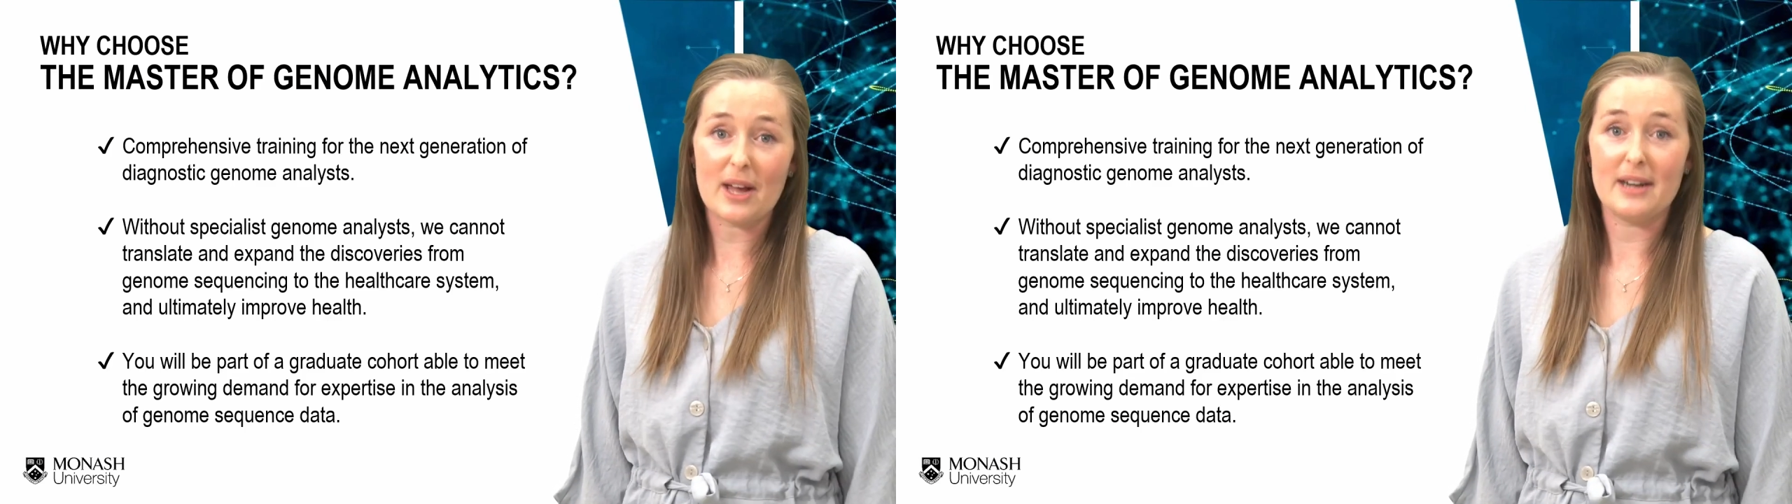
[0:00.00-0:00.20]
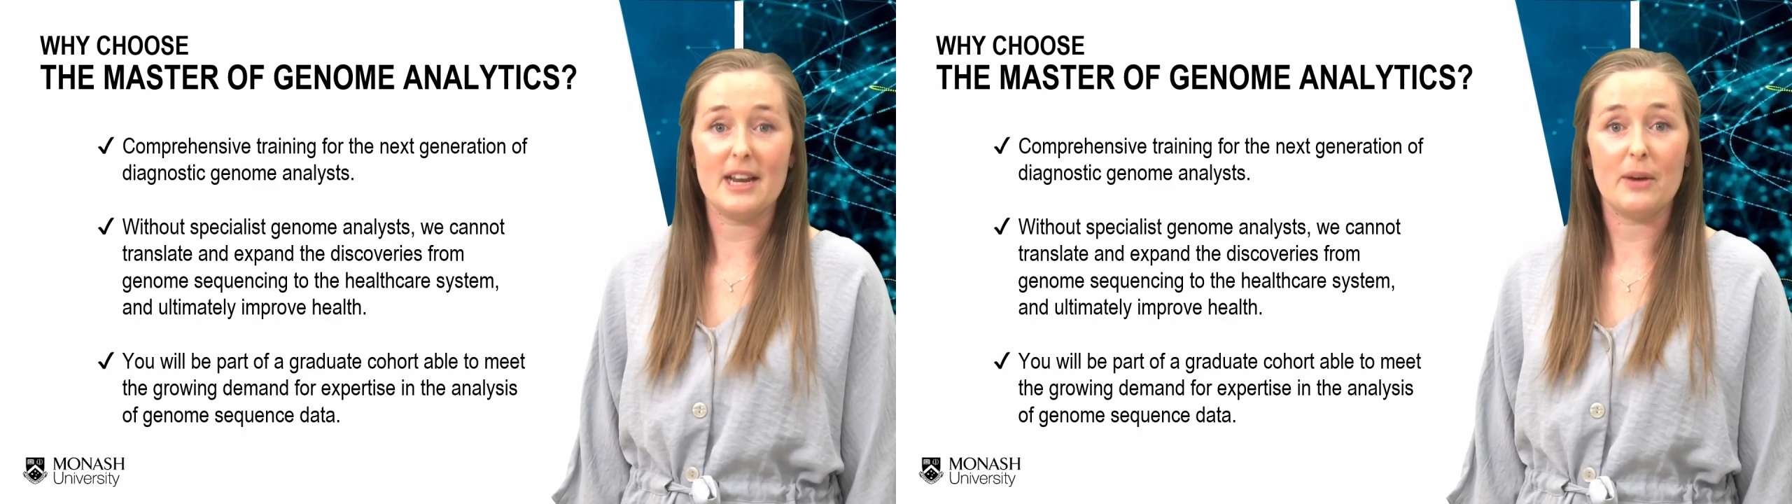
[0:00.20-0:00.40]

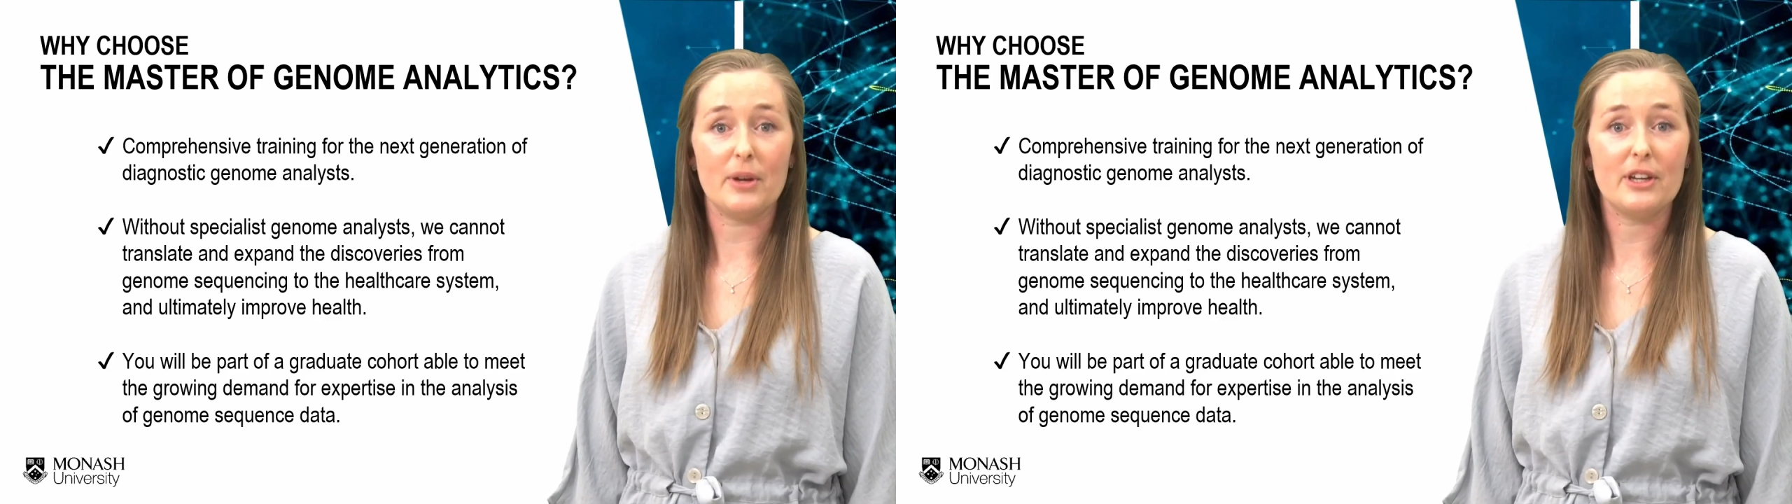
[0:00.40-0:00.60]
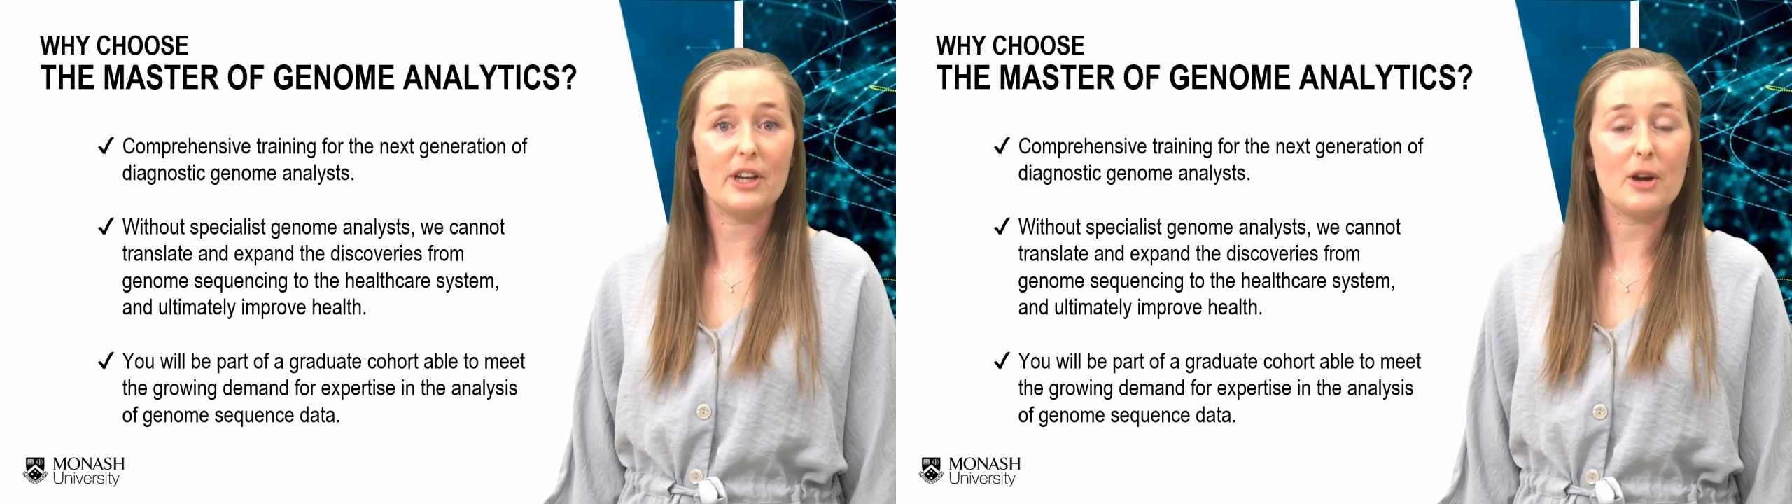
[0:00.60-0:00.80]
and
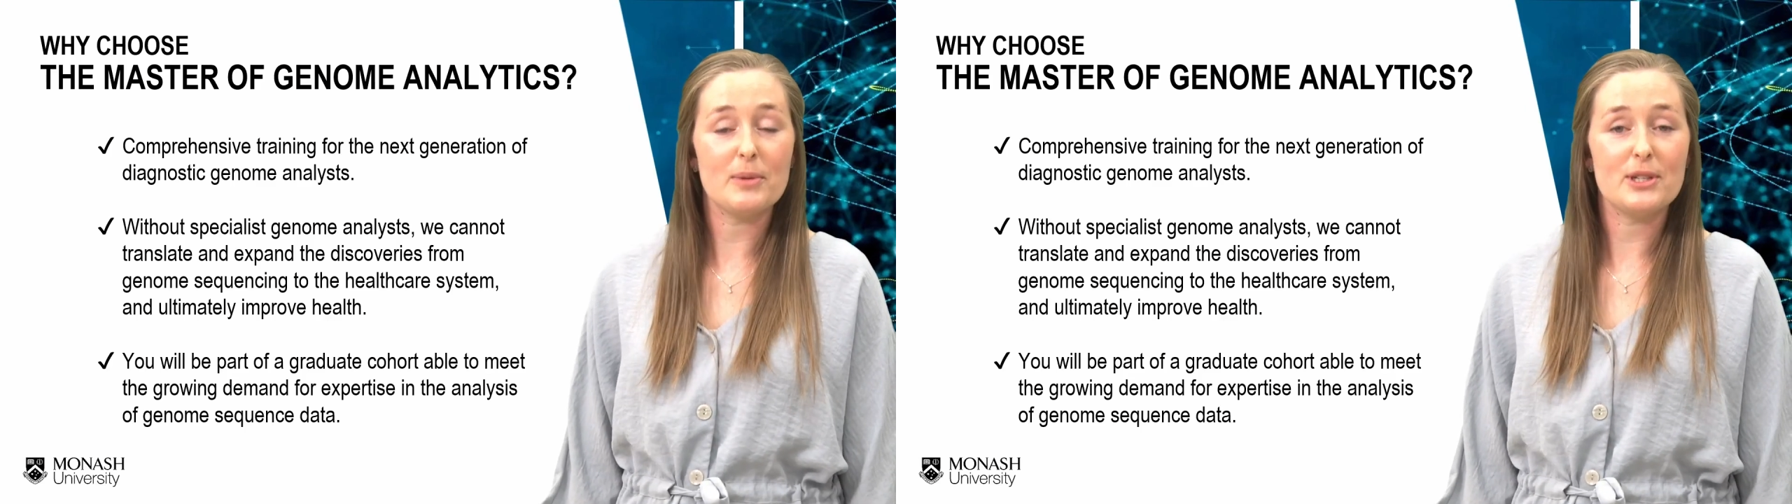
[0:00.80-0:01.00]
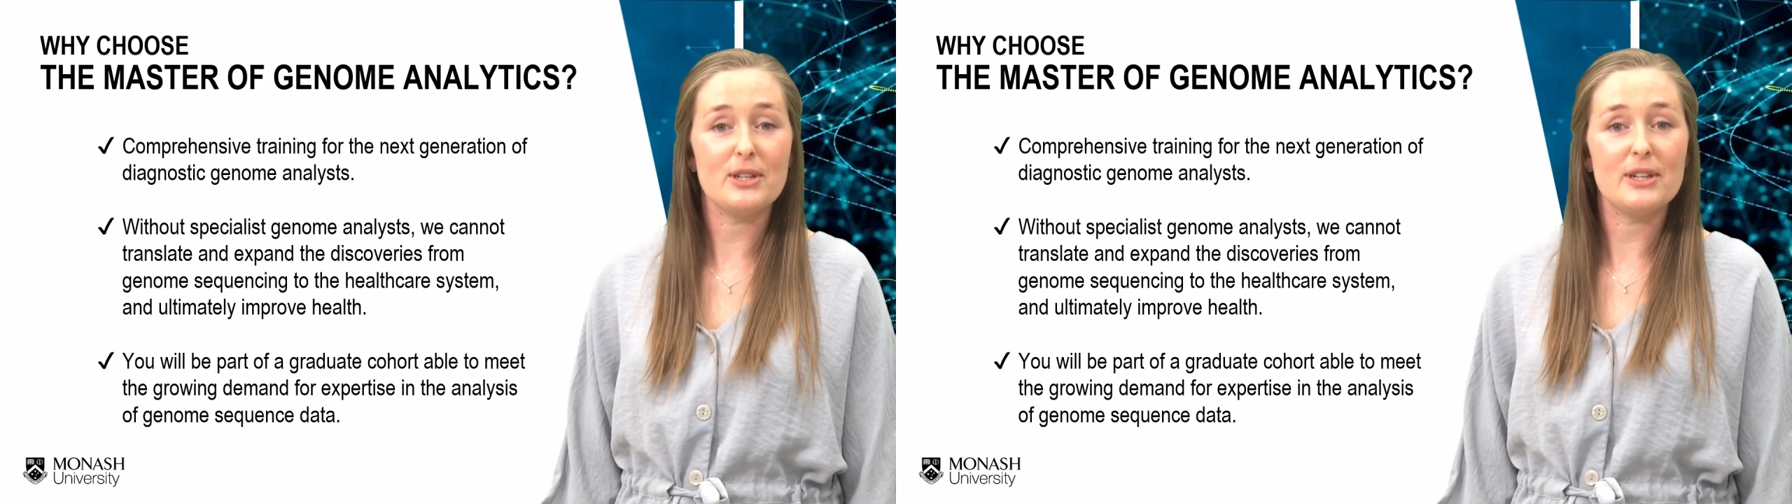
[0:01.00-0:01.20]
networking
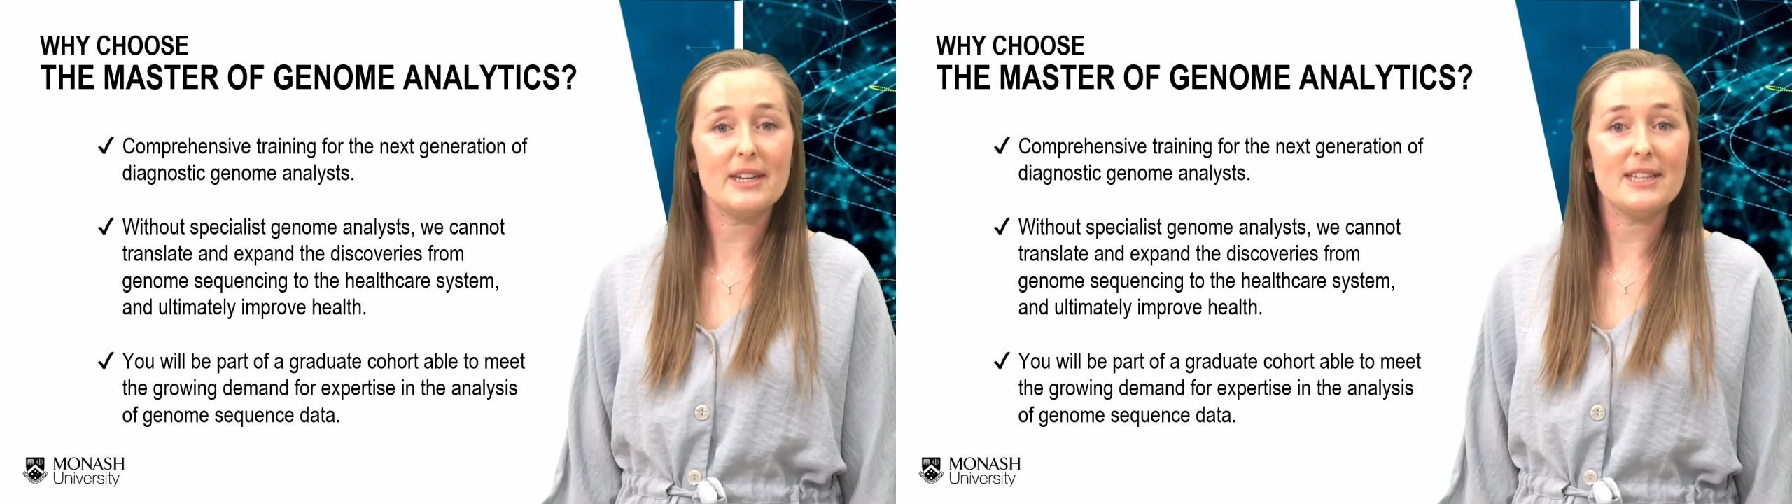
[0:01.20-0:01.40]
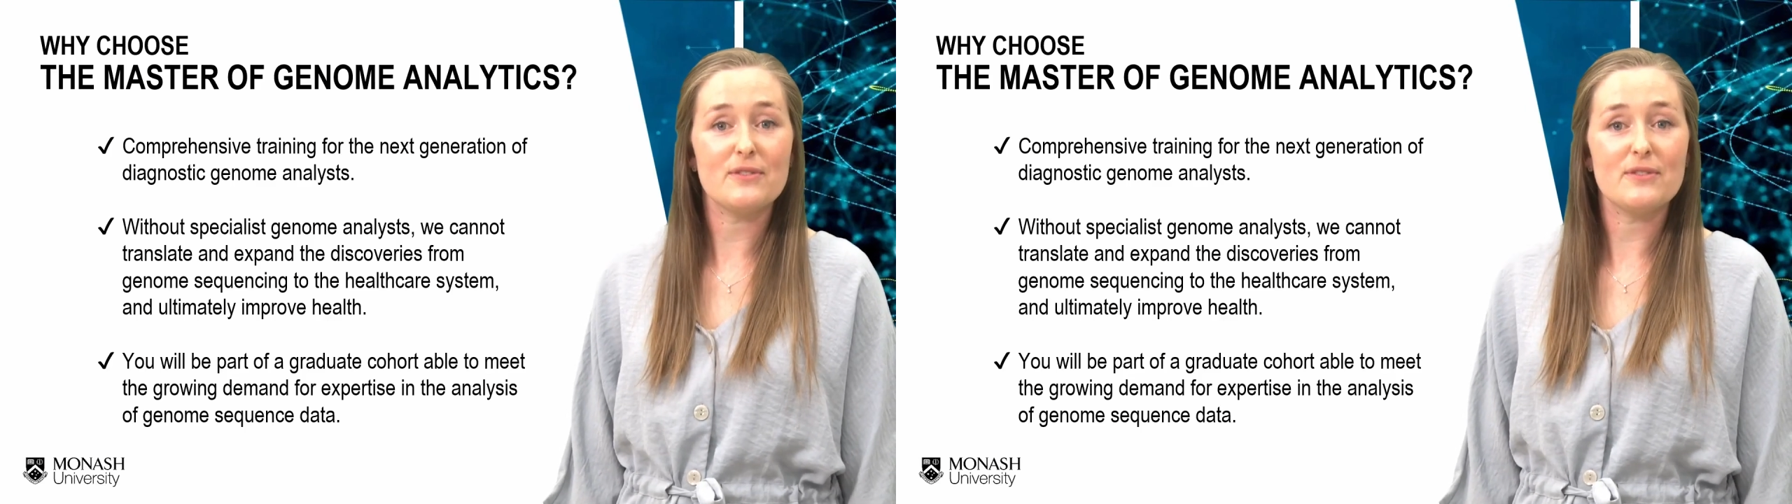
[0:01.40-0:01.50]
opportunities